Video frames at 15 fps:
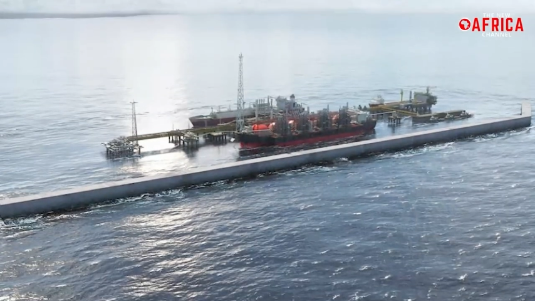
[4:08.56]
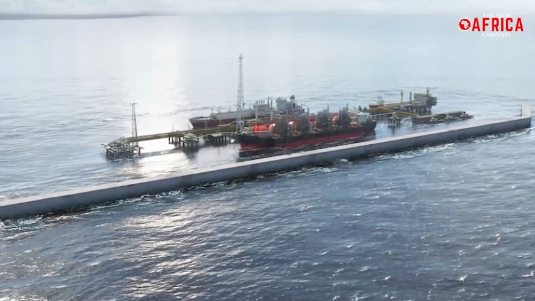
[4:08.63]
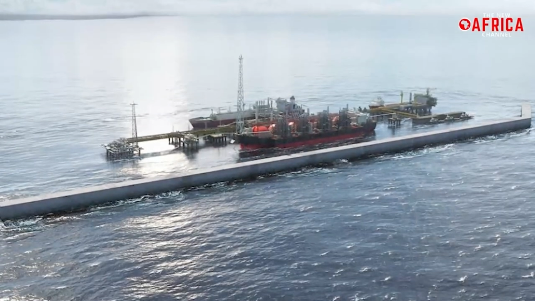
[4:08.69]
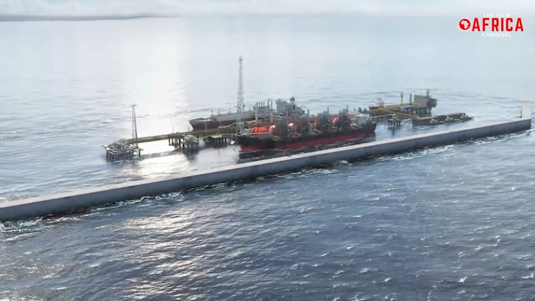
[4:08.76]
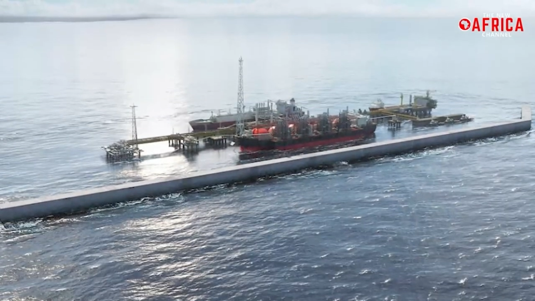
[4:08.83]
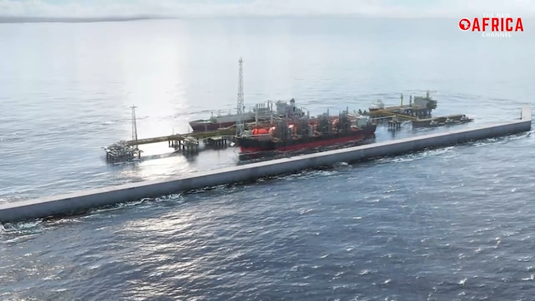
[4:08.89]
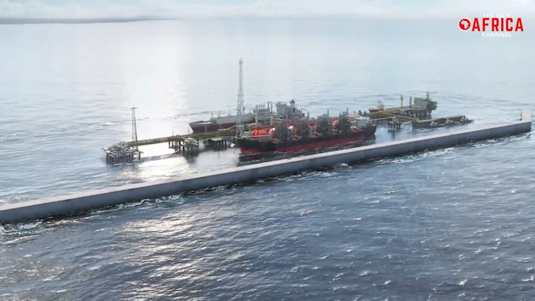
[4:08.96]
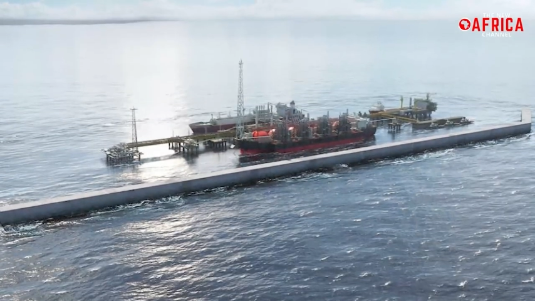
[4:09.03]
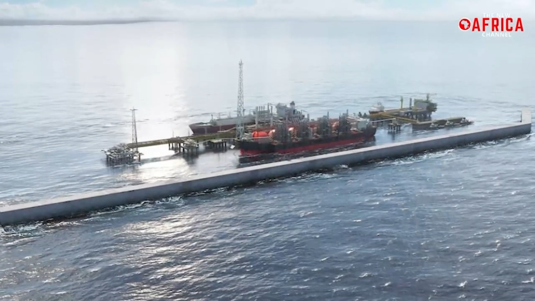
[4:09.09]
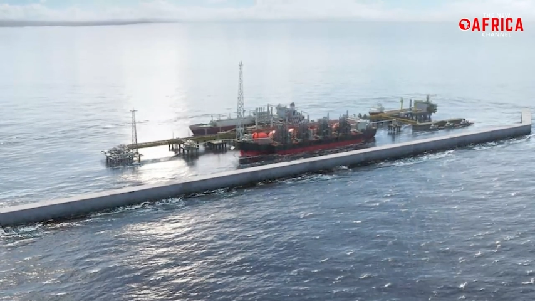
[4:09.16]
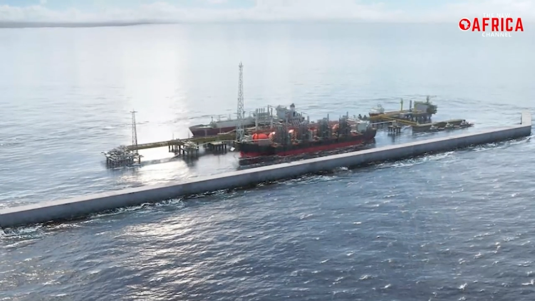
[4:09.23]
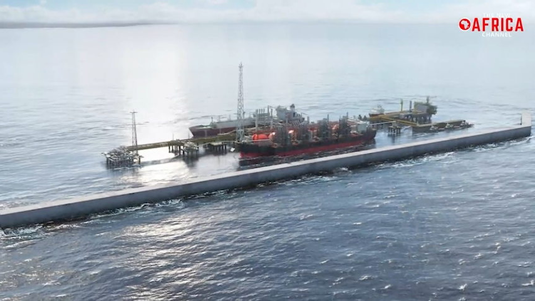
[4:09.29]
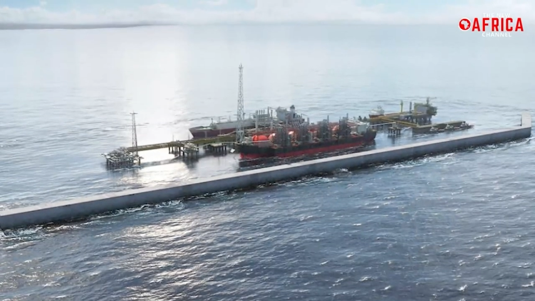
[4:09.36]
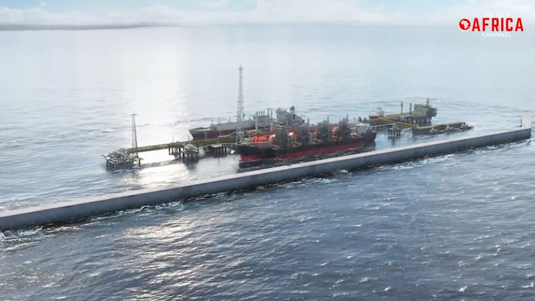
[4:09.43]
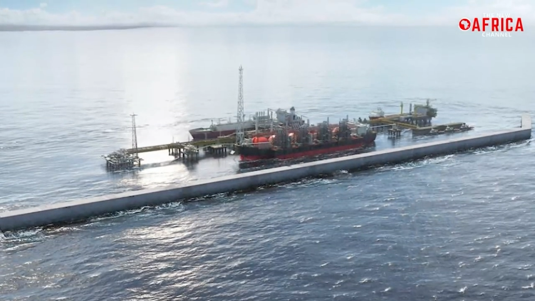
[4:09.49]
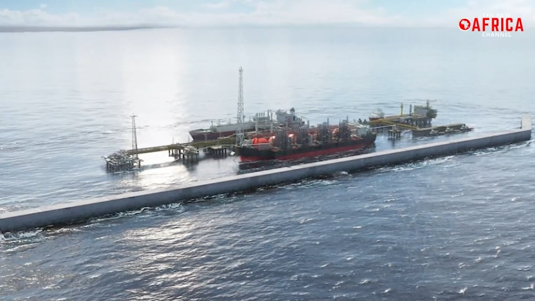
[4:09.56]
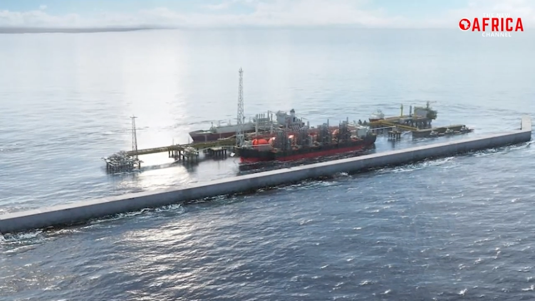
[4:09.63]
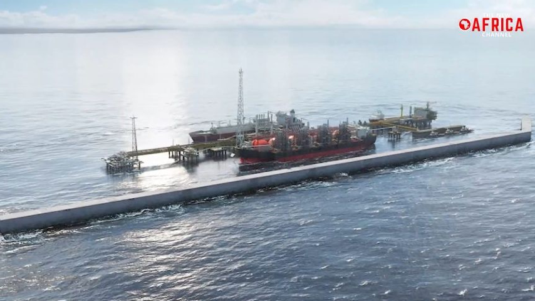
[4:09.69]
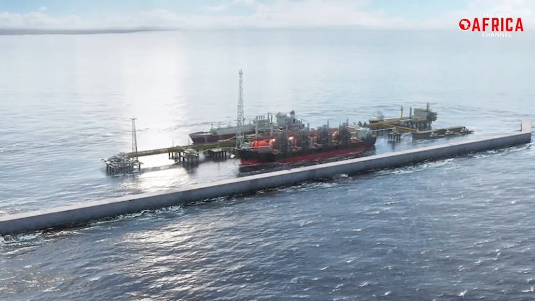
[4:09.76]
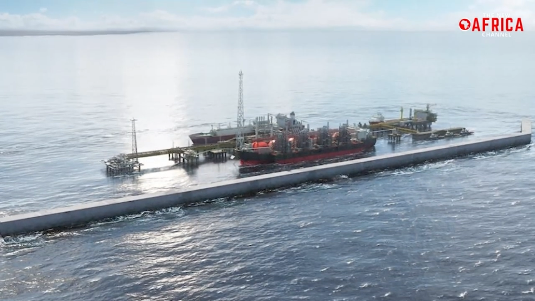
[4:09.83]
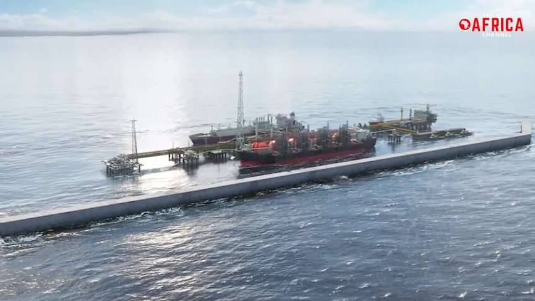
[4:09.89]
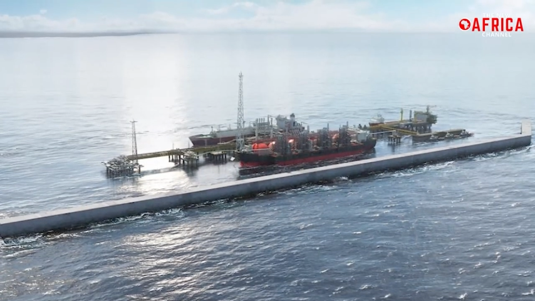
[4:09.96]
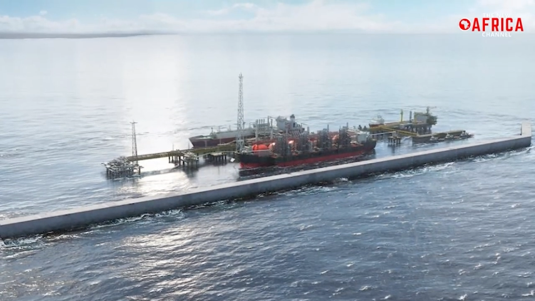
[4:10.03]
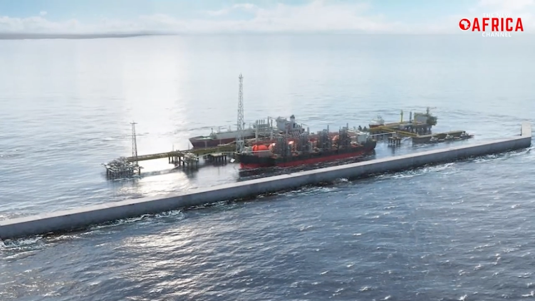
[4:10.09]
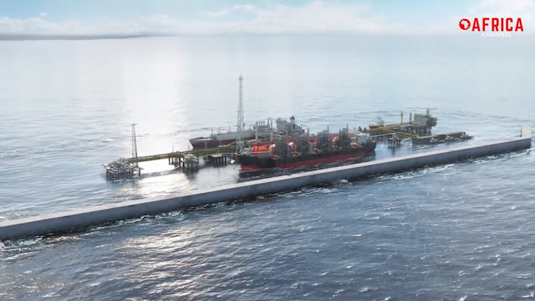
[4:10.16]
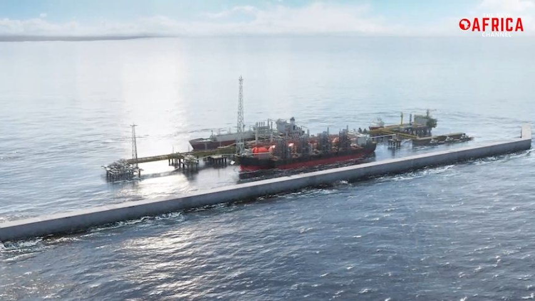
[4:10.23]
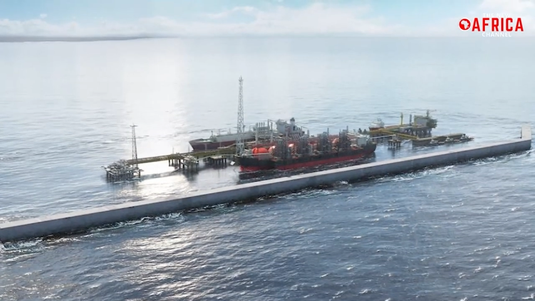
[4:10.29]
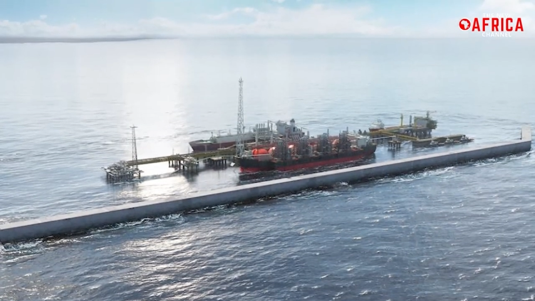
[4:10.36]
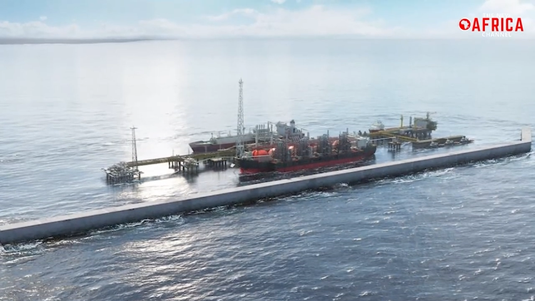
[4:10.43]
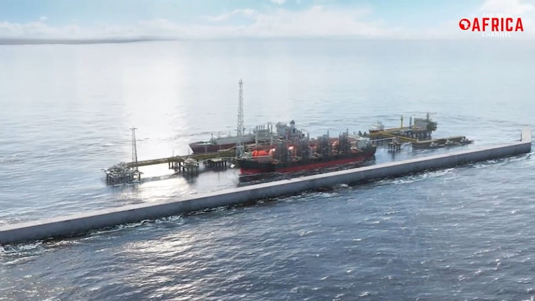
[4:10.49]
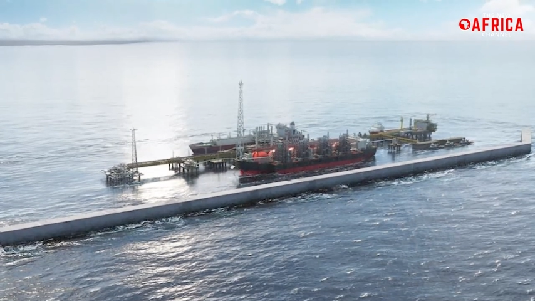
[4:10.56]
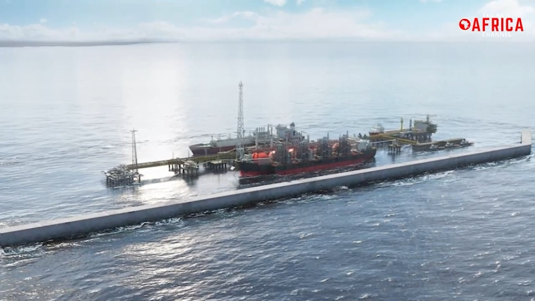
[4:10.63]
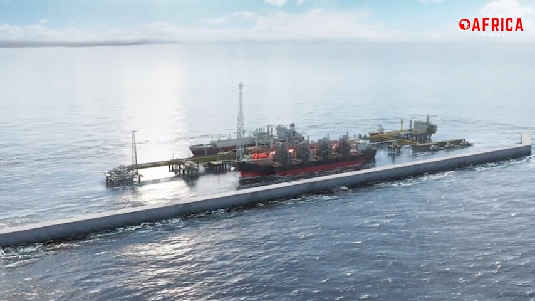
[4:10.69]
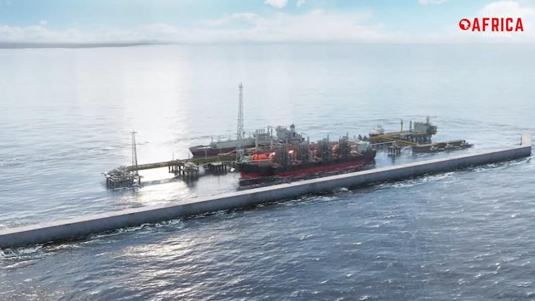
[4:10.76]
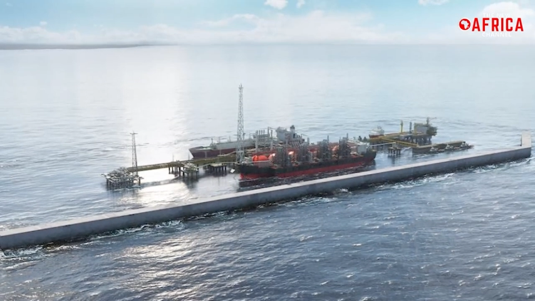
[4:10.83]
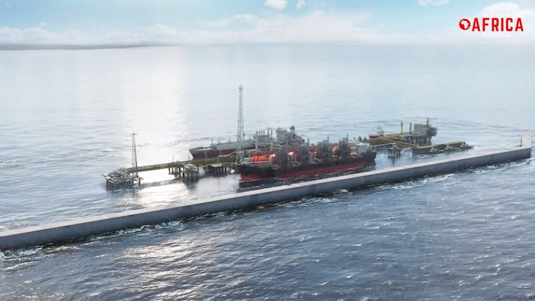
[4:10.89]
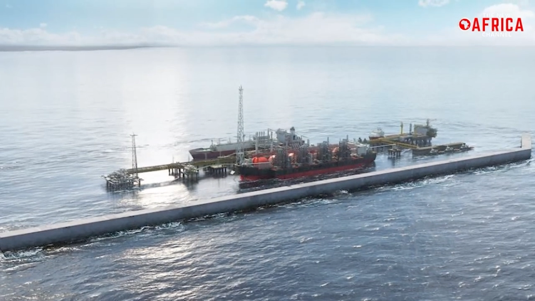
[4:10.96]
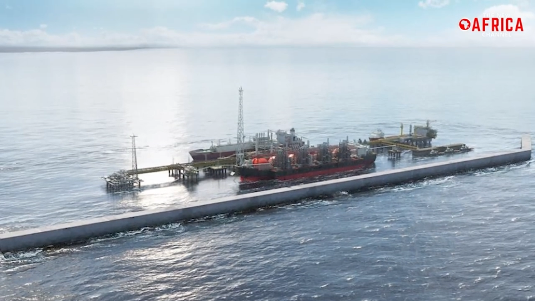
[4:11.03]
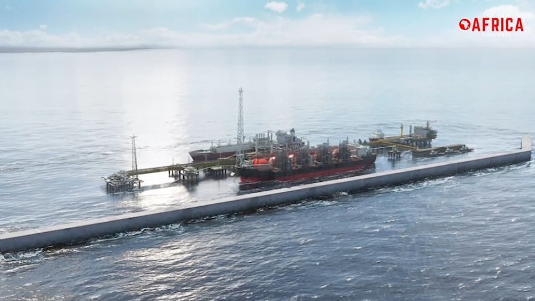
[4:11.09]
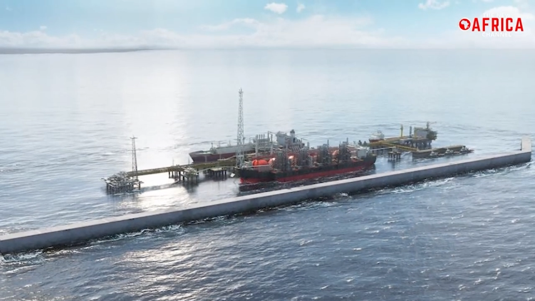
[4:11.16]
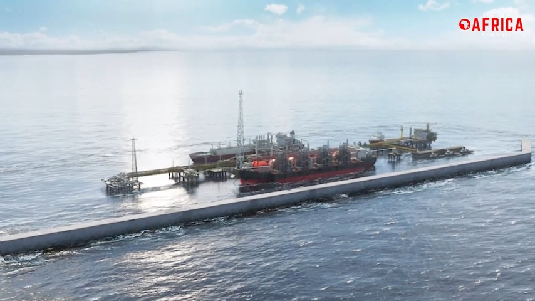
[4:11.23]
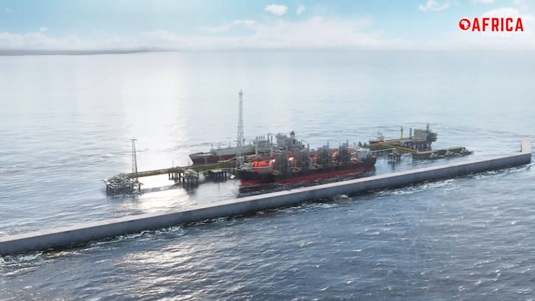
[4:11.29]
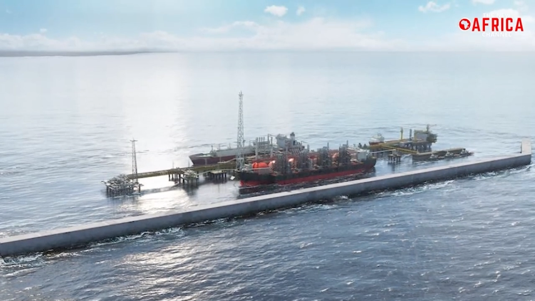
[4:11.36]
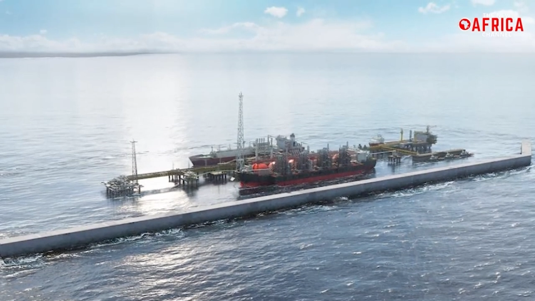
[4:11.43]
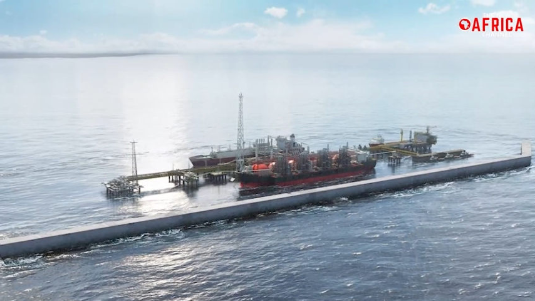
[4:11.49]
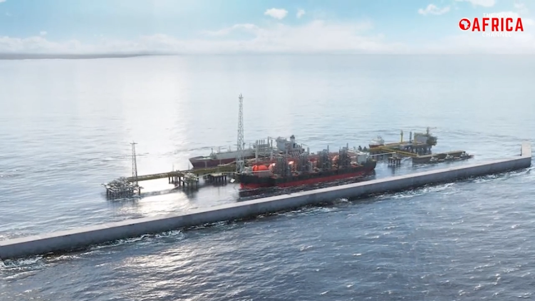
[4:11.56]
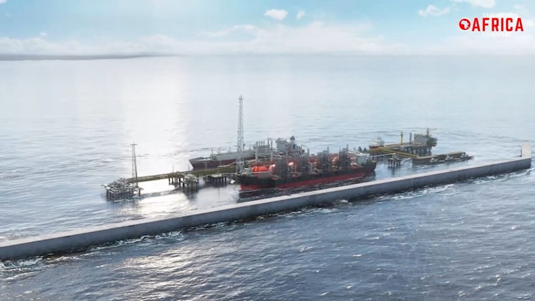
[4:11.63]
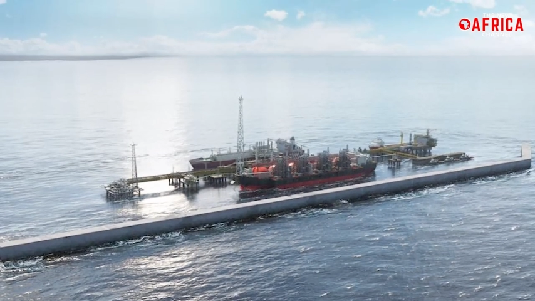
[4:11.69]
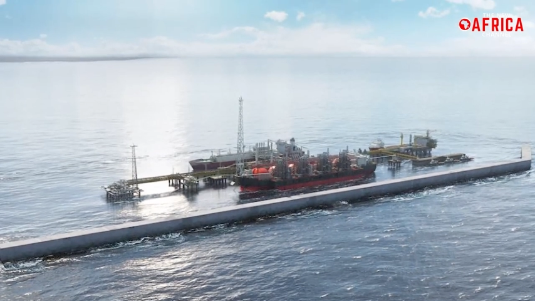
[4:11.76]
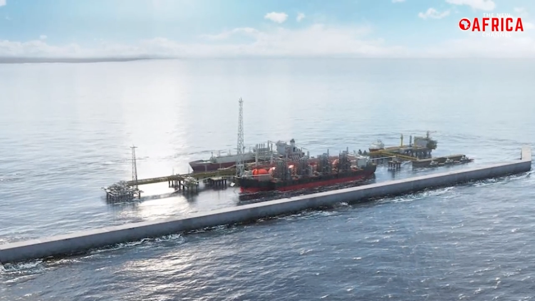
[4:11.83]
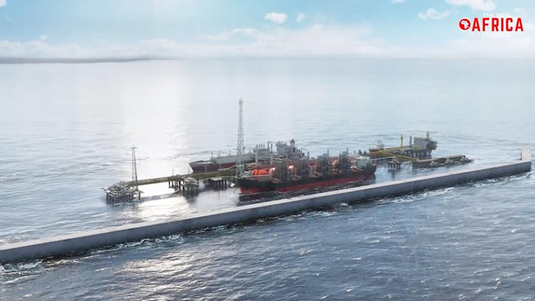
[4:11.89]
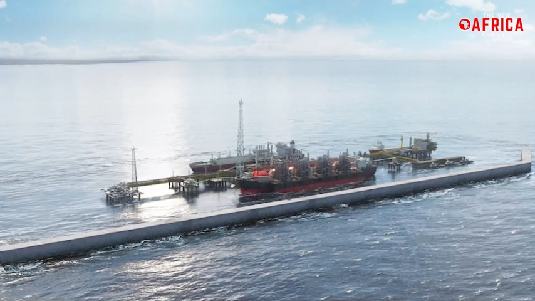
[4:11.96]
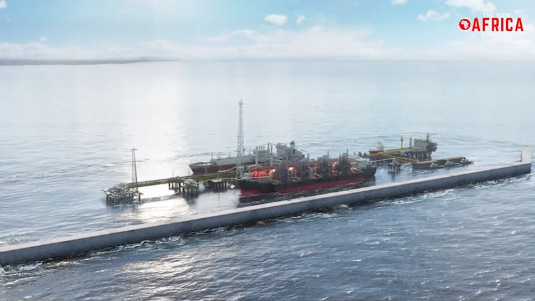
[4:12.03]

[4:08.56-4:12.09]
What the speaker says: No face is visible, so there are no lips to read.